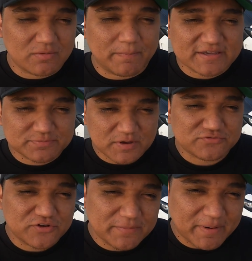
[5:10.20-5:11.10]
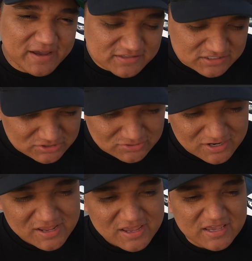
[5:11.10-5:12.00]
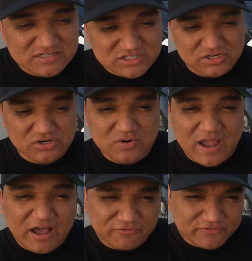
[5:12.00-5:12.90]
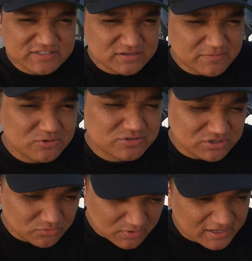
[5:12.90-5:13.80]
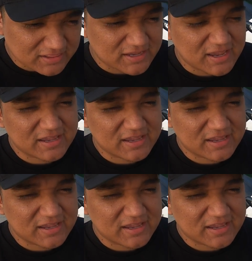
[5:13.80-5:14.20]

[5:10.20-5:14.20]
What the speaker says: The best place for you to buy the tune is through Alfissimo directly.